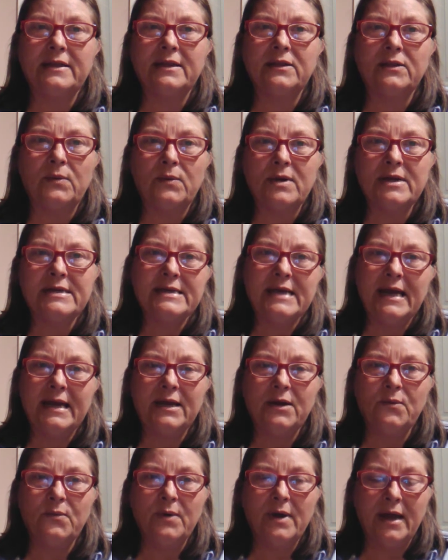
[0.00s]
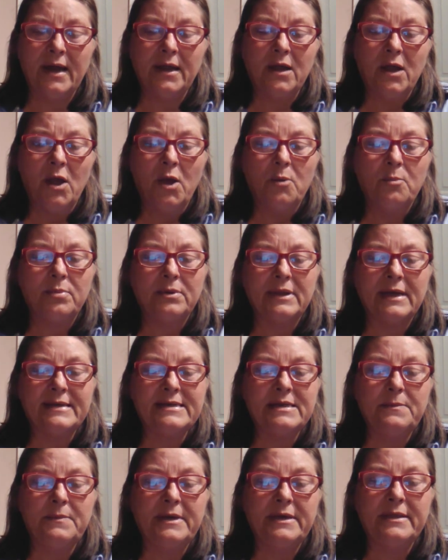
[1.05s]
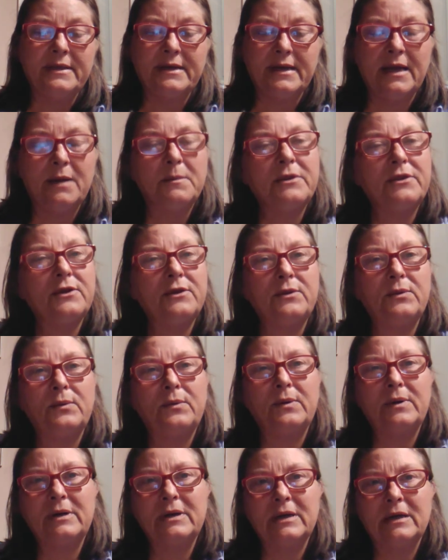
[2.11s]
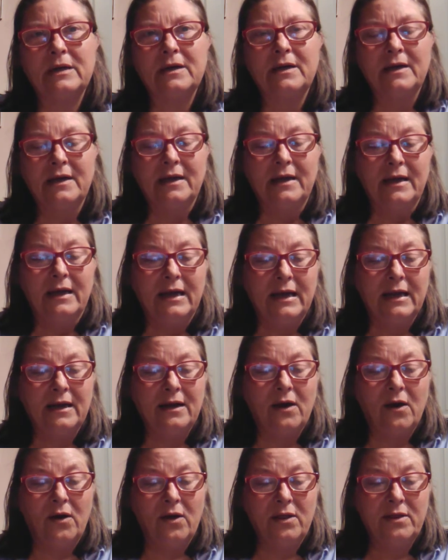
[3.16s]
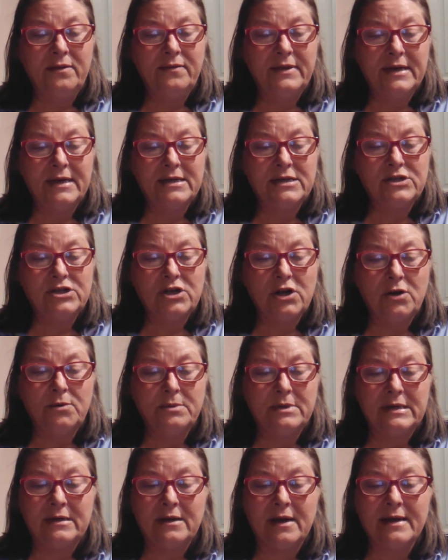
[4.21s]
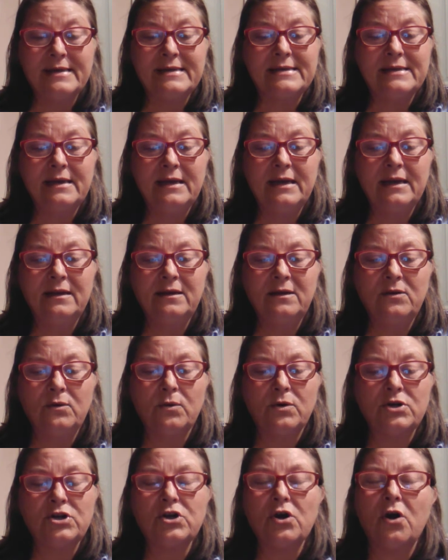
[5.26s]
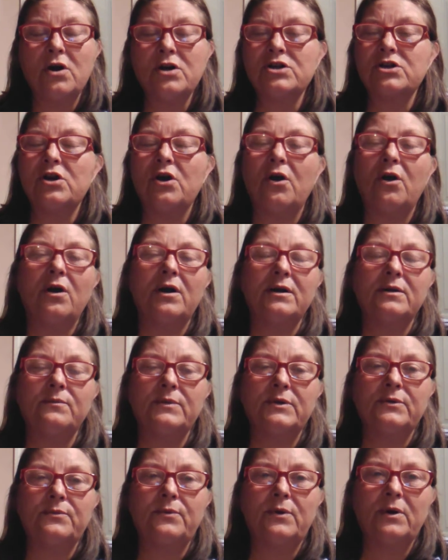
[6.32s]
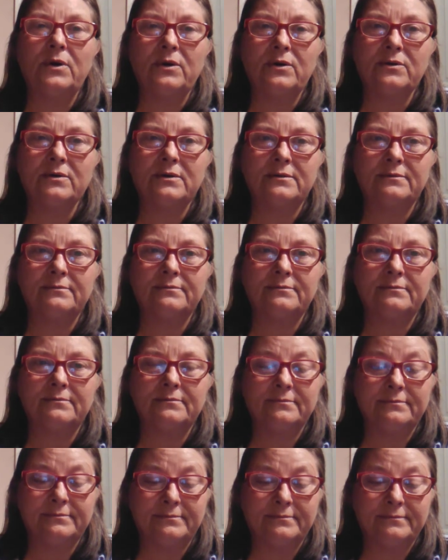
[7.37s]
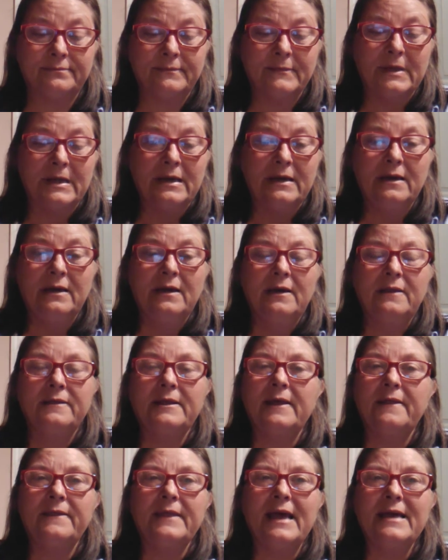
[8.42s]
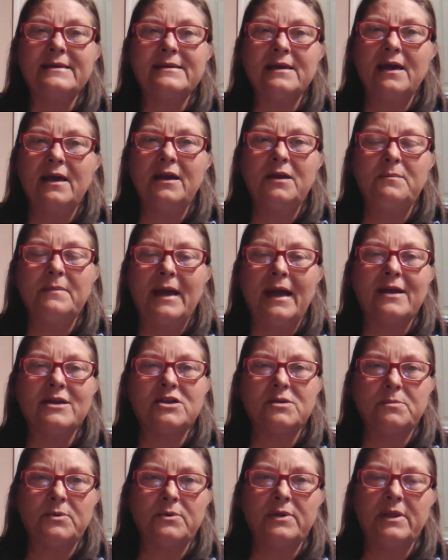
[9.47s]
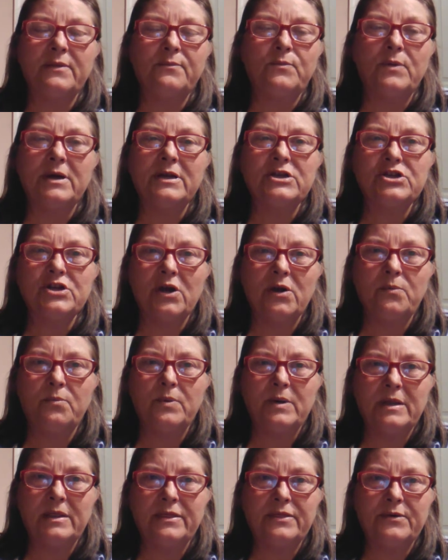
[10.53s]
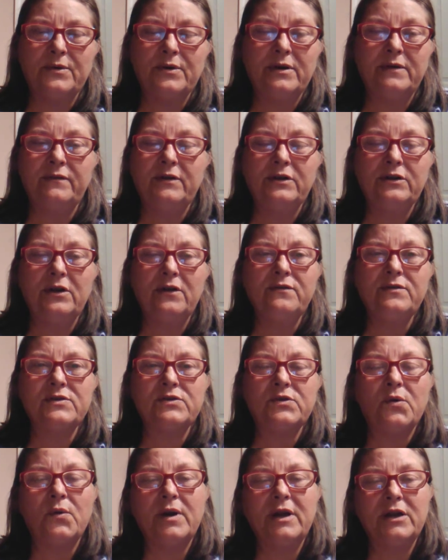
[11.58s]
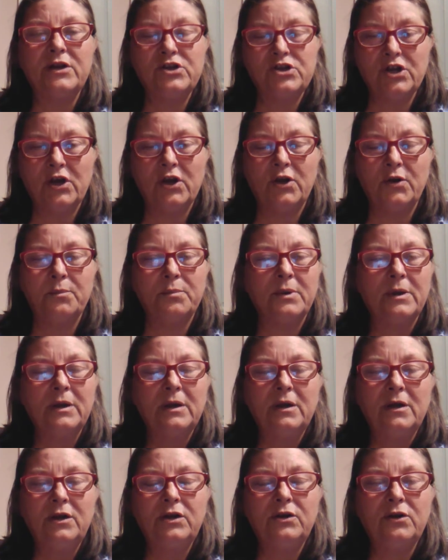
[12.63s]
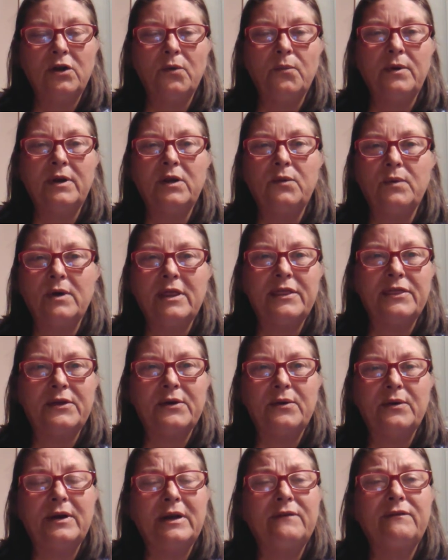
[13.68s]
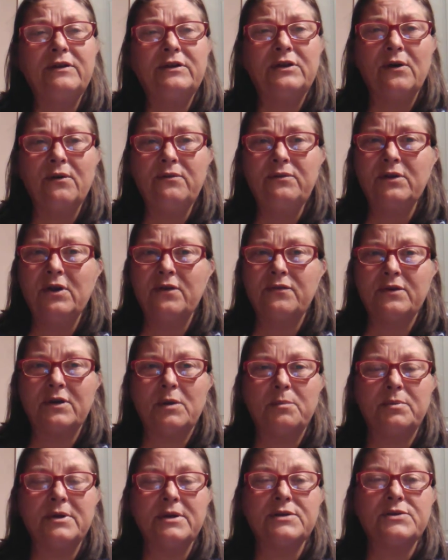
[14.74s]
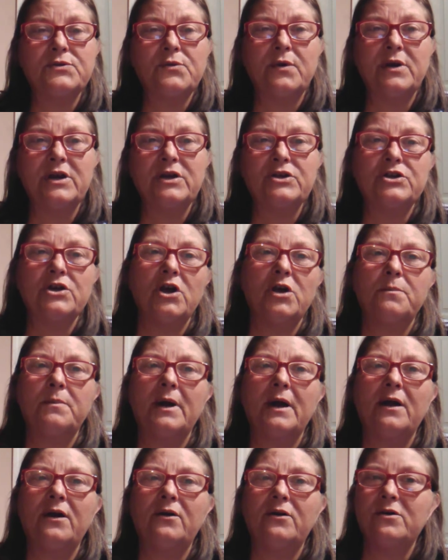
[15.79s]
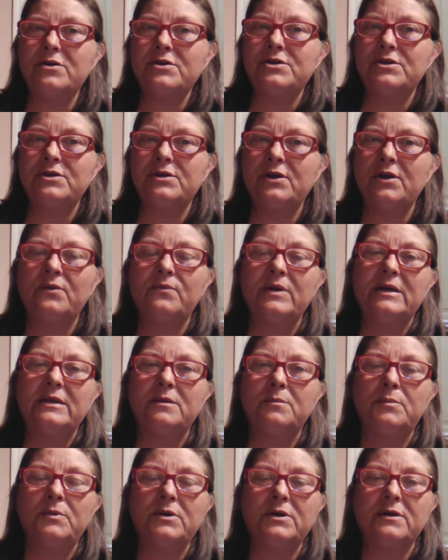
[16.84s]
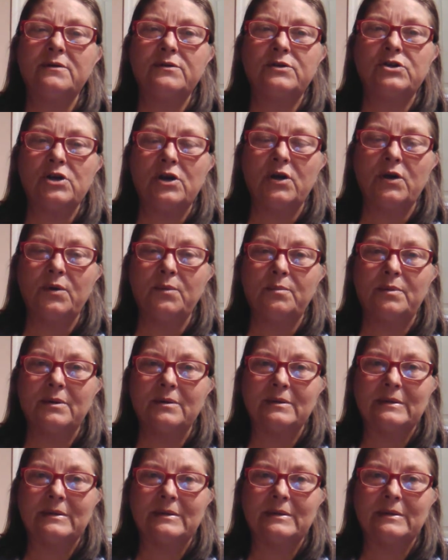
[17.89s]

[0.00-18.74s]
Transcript: the Lord take away. Blessed be the name of the Lord. And all of this, Job did not sin nor charge God with wrong. Now that's unimaginable what Job went through. And if you know the story of Job, you know what he went through. And if you don't know the complete story of Job, I urge you to go read the book of Job.